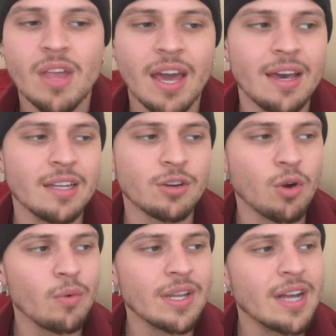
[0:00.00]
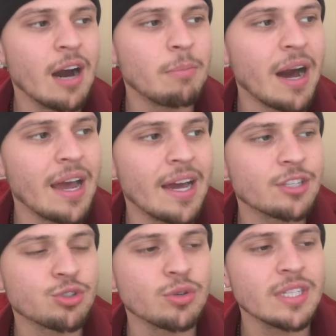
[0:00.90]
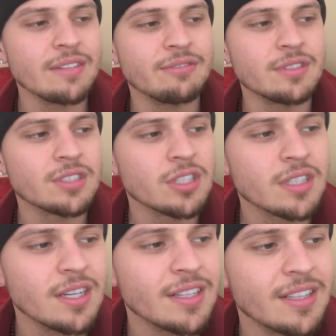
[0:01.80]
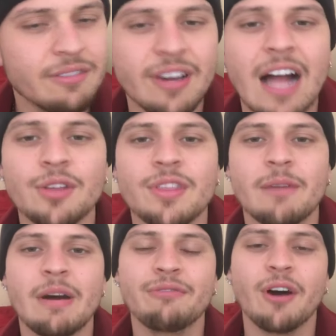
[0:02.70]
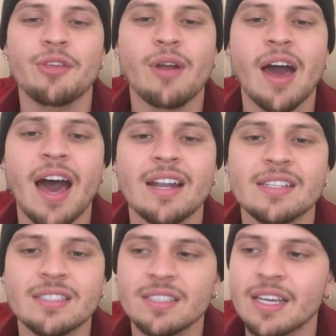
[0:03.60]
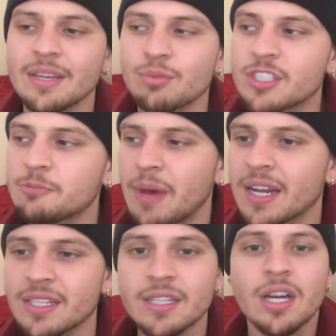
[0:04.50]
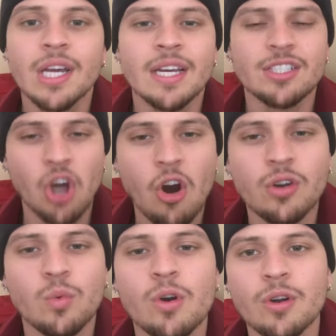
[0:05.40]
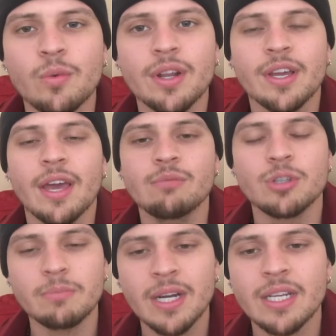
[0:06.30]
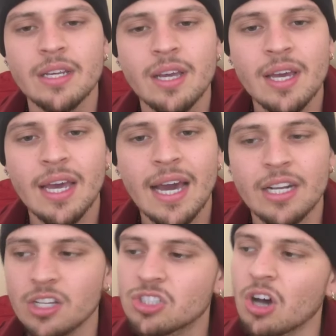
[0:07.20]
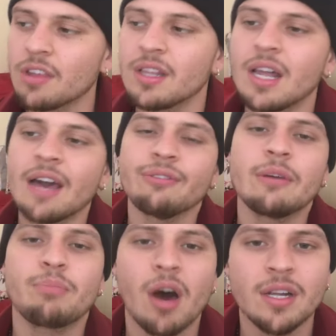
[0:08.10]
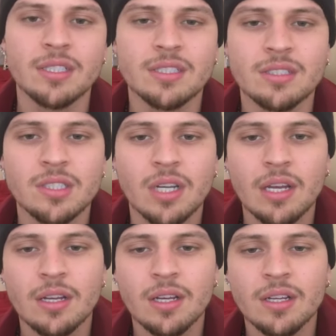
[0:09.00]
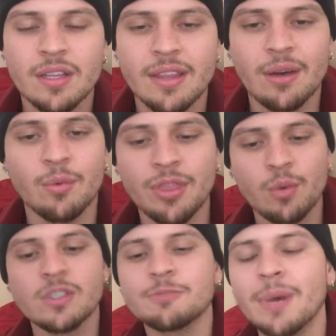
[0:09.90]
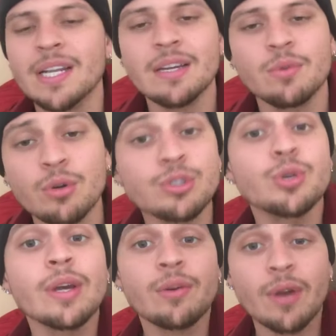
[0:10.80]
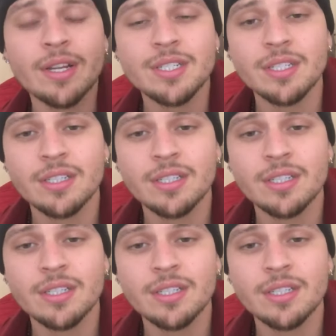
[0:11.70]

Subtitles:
And growing up, I truly took the value that my father had, and he respected his hard work when it came to money. And I saw the life it brought us. That when there was money, we were doing great.